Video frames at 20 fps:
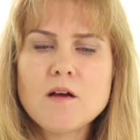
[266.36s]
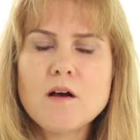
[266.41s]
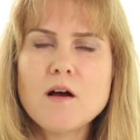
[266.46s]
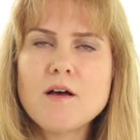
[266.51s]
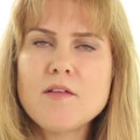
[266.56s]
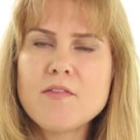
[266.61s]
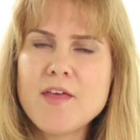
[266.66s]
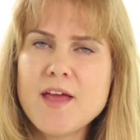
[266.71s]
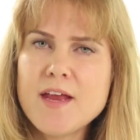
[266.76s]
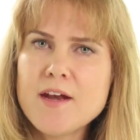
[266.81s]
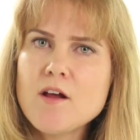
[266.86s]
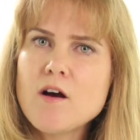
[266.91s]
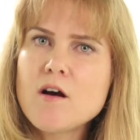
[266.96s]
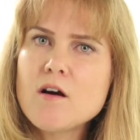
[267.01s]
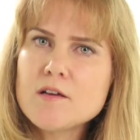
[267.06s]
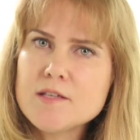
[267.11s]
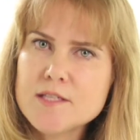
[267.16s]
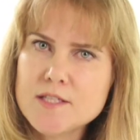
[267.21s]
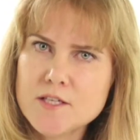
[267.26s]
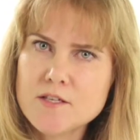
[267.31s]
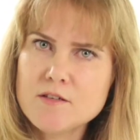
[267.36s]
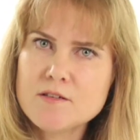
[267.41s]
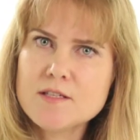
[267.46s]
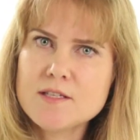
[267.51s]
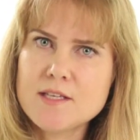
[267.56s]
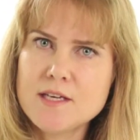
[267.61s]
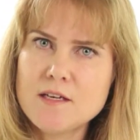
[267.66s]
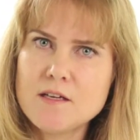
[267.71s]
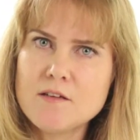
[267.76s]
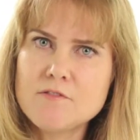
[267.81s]
Then ask
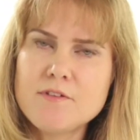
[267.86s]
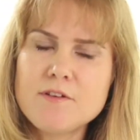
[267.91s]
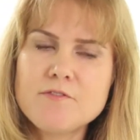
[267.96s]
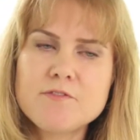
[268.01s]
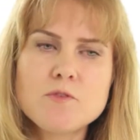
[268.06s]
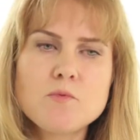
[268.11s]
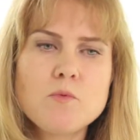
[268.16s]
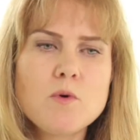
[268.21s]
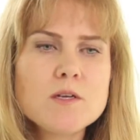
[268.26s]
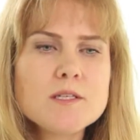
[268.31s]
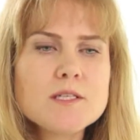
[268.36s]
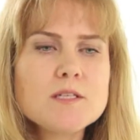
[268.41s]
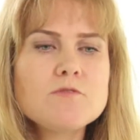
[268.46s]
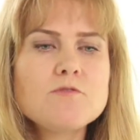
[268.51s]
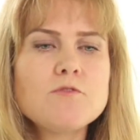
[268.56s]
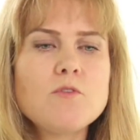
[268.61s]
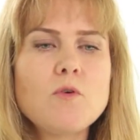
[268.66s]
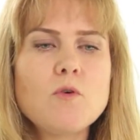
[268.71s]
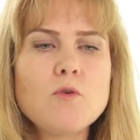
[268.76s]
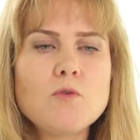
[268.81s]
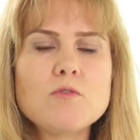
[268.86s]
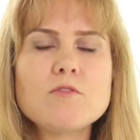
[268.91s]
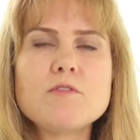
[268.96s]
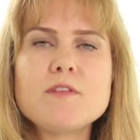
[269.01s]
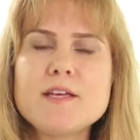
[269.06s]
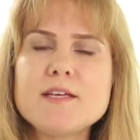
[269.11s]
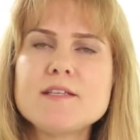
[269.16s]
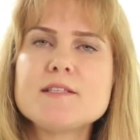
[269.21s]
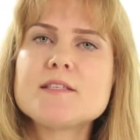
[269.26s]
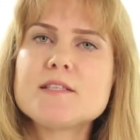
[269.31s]
yourself, if it wasn't for all
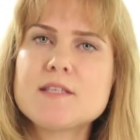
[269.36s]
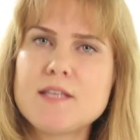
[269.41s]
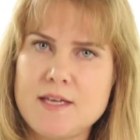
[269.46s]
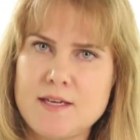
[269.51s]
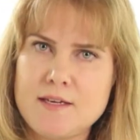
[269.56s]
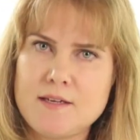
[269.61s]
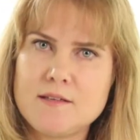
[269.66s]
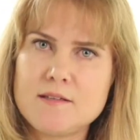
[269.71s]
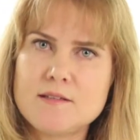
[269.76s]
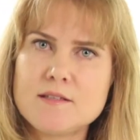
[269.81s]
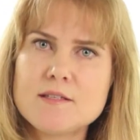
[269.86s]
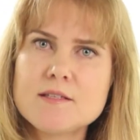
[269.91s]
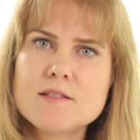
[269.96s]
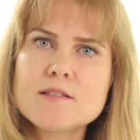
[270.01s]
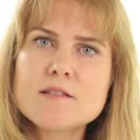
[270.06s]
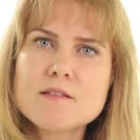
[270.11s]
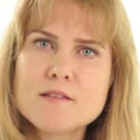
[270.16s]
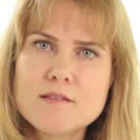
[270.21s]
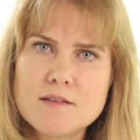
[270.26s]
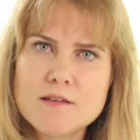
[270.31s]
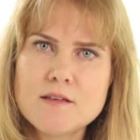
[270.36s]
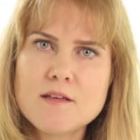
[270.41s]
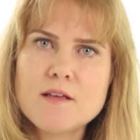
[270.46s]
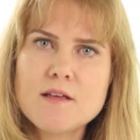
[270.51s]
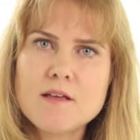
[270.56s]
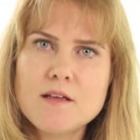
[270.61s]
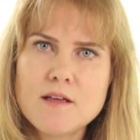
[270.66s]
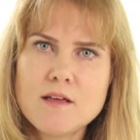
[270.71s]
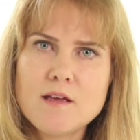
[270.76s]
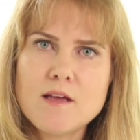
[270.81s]
these things
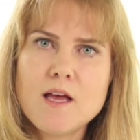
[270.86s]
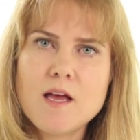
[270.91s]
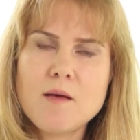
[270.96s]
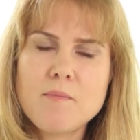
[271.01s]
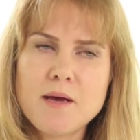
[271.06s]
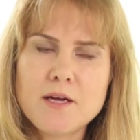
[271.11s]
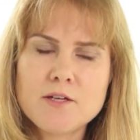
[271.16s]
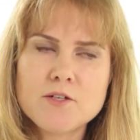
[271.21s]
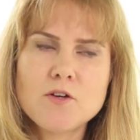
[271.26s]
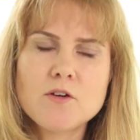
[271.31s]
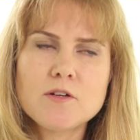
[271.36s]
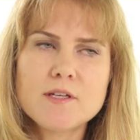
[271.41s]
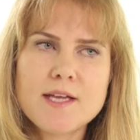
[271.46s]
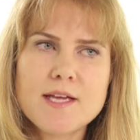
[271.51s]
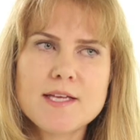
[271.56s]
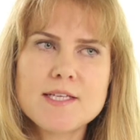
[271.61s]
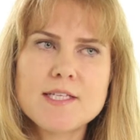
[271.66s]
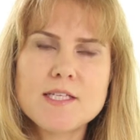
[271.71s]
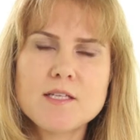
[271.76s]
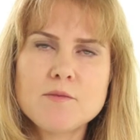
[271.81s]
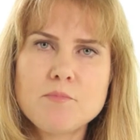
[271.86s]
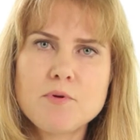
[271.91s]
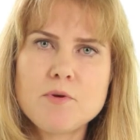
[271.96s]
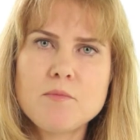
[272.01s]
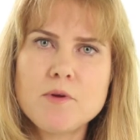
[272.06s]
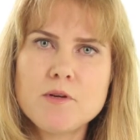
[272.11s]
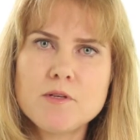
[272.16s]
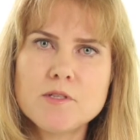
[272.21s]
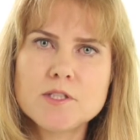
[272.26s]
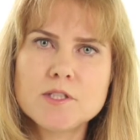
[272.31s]
about not getting the
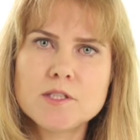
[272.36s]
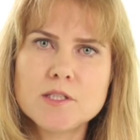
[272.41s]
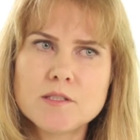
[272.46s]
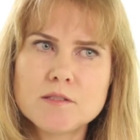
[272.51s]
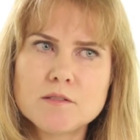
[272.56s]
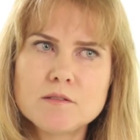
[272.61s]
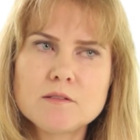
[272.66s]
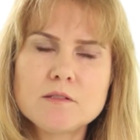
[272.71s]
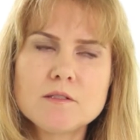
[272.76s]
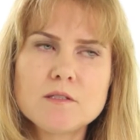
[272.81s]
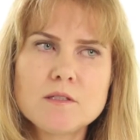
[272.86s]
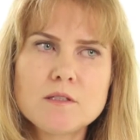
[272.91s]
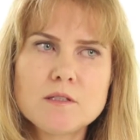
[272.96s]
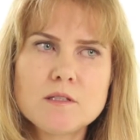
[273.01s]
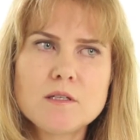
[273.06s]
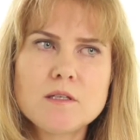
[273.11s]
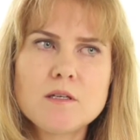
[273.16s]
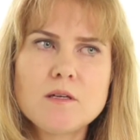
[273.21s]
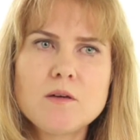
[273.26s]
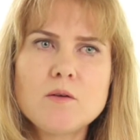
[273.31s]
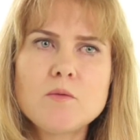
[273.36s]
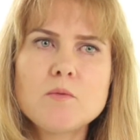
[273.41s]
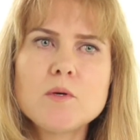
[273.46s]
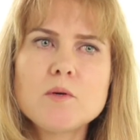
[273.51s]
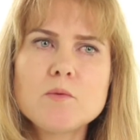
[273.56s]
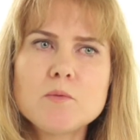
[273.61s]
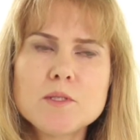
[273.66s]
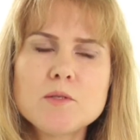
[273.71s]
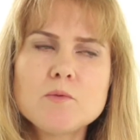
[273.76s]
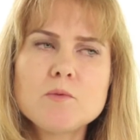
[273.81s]
promotion,
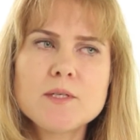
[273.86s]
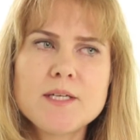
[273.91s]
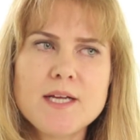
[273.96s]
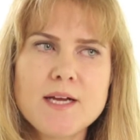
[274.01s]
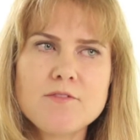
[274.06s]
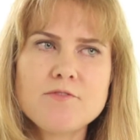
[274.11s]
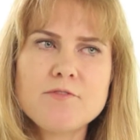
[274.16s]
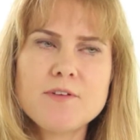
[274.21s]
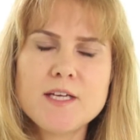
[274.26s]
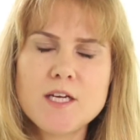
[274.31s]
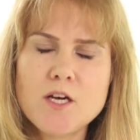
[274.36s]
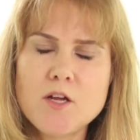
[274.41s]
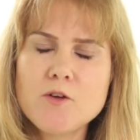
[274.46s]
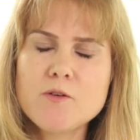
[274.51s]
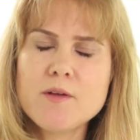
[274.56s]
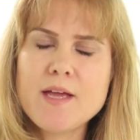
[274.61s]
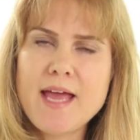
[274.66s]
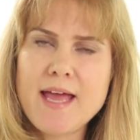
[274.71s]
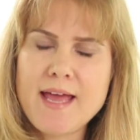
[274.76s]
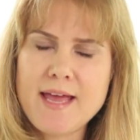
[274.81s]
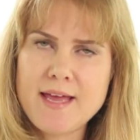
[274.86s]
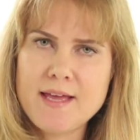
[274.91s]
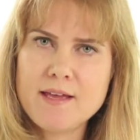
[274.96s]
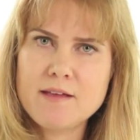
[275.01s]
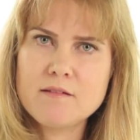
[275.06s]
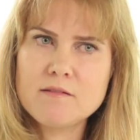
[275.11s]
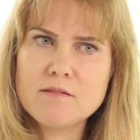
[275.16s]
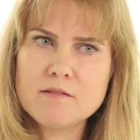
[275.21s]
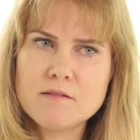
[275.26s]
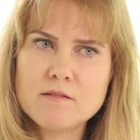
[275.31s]
would I feel okay?
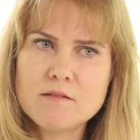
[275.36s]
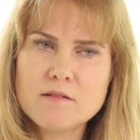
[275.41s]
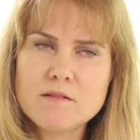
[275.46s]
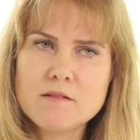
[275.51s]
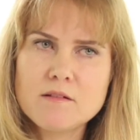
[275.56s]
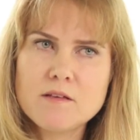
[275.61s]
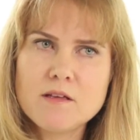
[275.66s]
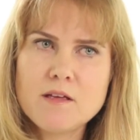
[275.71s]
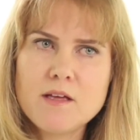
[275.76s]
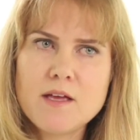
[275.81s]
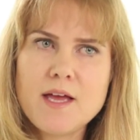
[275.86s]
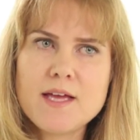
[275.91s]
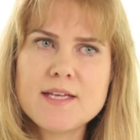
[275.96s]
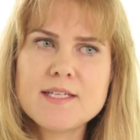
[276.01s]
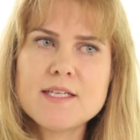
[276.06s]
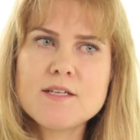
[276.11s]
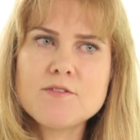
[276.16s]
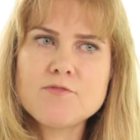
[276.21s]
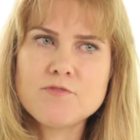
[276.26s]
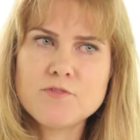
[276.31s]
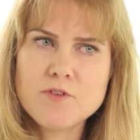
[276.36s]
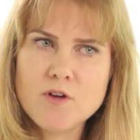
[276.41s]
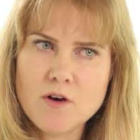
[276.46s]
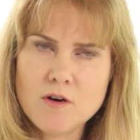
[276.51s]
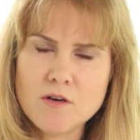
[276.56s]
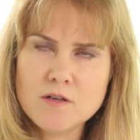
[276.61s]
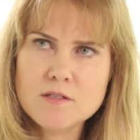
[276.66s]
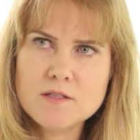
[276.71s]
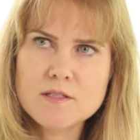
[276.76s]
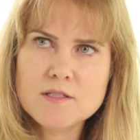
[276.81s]
And if
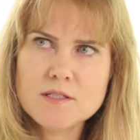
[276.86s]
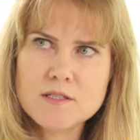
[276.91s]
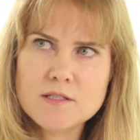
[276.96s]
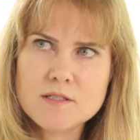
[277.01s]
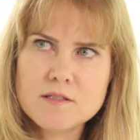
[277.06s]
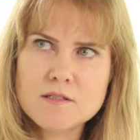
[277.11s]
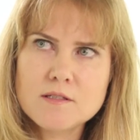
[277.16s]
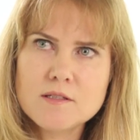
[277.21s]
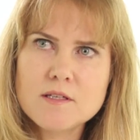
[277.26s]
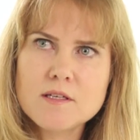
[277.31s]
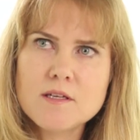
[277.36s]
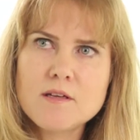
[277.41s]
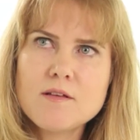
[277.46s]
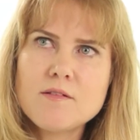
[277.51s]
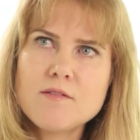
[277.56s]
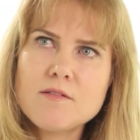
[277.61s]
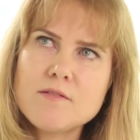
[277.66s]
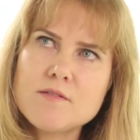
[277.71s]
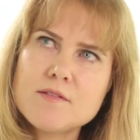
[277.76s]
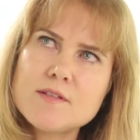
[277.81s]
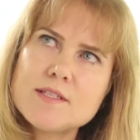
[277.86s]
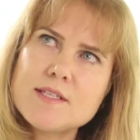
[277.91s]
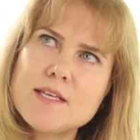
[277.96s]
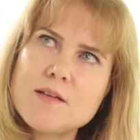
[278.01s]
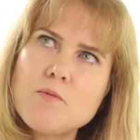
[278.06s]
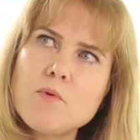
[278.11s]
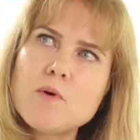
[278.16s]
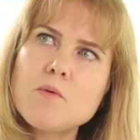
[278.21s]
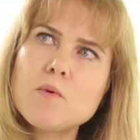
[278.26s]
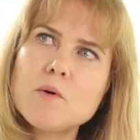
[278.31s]
not, say,
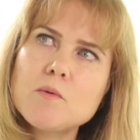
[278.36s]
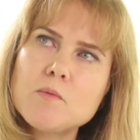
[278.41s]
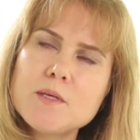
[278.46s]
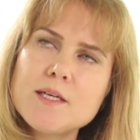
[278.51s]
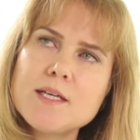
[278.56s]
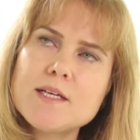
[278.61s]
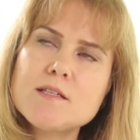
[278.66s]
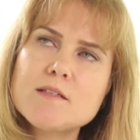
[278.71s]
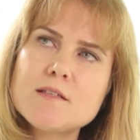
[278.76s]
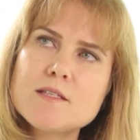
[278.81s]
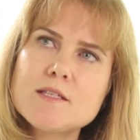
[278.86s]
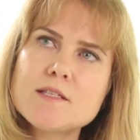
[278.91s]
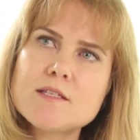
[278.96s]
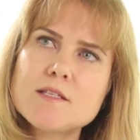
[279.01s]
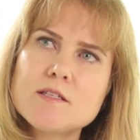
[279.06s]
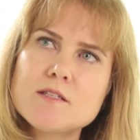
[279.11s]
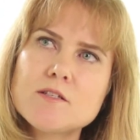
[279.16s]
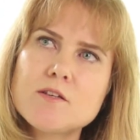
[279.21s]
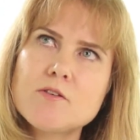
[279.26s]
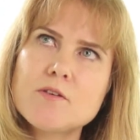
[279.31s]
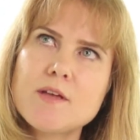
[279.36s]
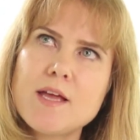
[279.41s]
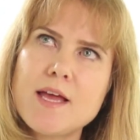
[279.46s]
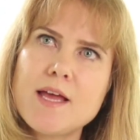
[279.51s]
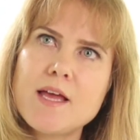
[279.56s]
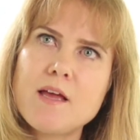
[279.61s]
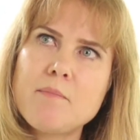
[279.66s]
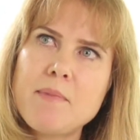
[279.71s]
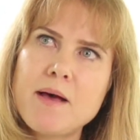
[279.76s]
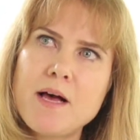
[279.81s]
what else isn't
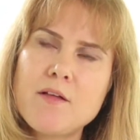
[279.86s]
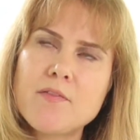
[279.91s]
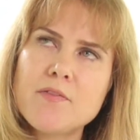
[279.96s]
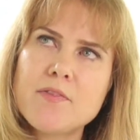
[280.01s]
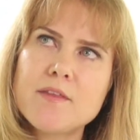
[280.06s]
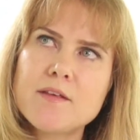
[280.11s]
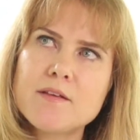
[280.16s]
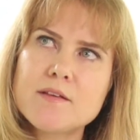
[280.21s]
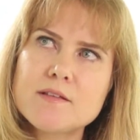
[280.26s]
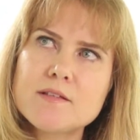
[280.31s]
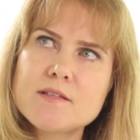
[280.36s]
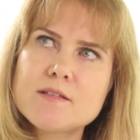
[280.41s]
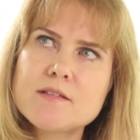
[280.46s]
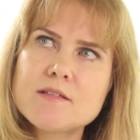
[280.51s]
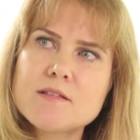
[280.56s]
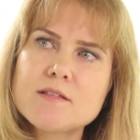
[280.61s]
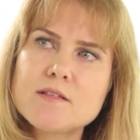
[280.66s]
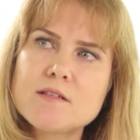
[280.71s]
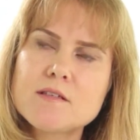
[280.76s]
okay about this?